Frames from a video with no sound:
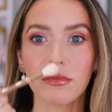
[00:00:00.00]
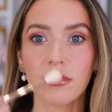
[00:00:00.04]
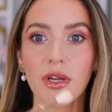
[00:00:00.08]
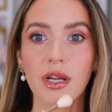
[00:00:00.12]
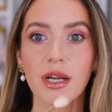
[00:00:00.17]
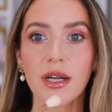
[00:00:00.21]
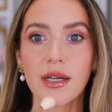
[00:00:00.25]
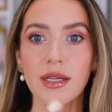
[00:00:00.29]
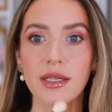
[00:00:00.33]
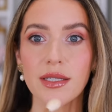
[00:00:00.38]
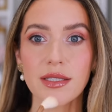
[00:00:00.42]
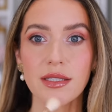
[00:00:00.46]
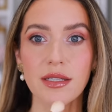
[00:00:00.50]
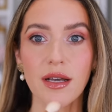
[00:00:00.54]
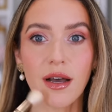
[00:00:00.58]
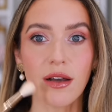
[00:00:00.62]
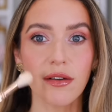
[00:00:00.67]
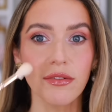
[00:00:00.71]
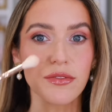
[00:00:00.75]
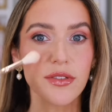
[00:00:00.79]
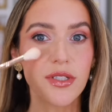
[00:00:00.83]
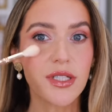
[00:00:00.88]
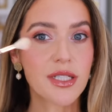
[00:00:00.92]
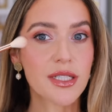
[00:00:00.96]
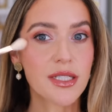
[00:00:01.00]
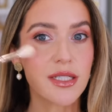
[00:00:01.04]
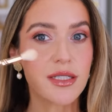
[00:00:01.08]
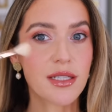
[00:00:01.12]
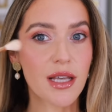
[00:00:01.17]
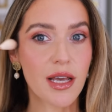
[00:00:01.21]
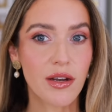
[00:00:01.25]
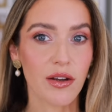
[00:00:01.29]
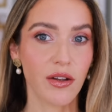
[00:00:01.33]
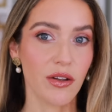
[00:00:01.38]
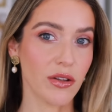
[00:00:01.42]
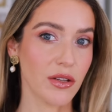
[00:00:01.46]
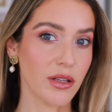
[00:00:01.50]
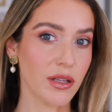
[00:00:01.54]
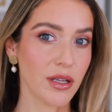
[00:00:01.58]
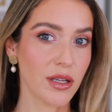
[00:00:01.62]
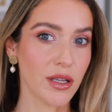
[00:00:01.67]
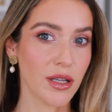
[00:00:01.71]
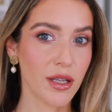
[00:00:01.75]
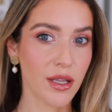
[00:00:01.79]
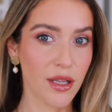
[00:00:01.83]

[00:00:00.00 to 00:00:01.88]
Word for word: Very soft and subtle.